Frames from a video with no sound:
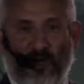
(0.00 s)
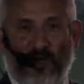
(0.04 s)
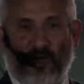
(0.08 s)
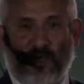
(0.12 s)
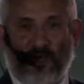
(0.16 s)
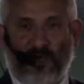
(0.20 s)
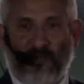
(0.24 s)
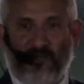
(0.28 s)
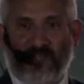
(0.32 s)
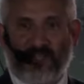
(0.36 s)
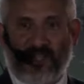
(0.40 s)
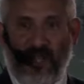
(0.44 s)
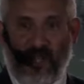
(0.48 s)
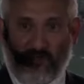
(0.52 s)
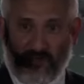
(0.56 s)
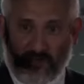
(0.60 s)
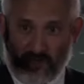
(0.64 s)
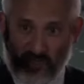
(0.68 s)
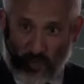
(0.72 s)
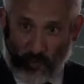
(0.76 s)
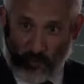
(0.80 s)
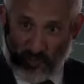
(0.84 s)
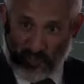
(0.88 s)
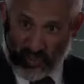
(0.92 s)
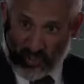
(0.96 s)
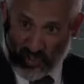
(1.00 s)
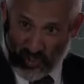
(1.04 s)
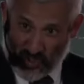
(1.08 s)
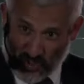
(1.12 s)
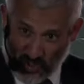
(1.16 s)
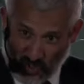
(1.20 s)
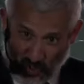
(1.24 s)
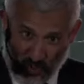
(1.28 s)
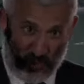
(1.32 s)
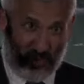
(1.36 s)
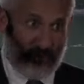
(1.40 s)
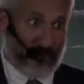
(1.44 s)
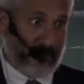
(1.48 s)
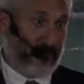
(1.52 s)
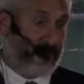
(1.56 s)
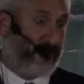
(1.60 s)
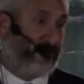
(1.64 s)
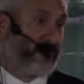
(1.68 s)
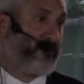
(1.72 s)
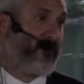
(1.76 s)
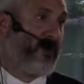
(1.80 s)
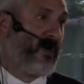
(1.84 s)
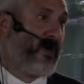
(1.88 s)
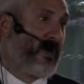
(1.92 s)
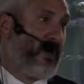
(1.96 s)
our Lord himself, so it's certain.
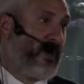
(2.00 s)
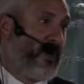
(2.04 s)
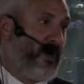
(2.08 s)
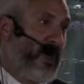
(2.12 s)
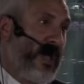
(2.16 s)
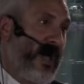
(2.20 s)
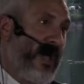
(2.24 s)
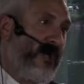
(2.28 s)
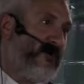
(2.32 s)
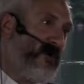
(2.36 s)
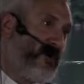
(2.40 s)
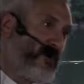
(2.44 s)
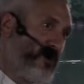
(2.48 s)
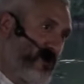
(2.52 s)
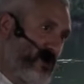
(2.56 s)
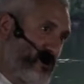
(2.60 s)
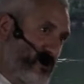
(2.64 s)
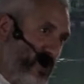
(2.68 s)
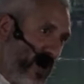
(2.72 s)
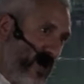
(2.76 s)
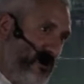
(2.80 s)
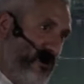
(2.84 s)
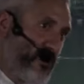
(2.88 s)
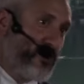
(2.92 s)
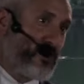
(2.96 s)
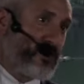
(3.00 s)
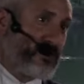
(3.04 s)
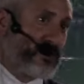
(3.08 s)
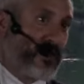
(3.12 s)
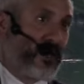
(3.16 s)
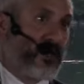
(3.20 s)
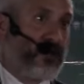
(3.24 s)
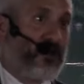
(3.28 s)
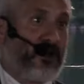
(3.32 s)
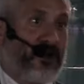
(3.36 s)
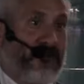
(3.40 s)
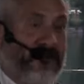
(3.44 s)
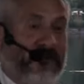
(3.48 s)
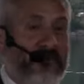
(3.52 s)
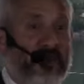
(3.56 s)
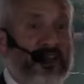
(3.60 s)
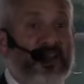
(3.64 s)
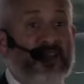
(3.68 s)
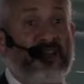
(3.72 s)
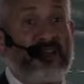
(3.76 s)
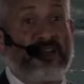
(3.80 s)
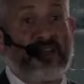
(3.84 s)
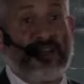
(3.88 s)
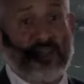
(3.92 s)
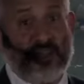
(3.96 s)
And then there's others that could even be
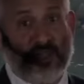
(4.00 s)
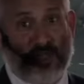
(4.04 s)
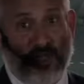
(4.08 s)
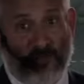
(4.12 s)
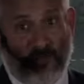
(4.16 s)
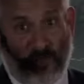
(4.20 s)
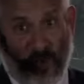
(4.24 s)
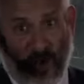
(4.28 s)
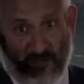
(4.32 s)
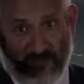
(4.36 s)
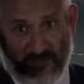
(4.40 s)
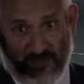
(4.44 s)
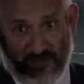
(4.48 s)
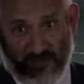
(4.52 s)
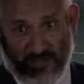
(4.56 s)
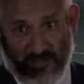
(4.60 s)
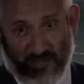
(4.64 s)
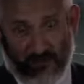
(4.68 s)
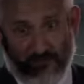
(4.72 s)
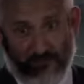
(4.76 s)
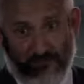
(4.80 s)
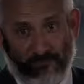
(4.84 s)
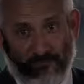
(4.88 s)
conditional prophecy.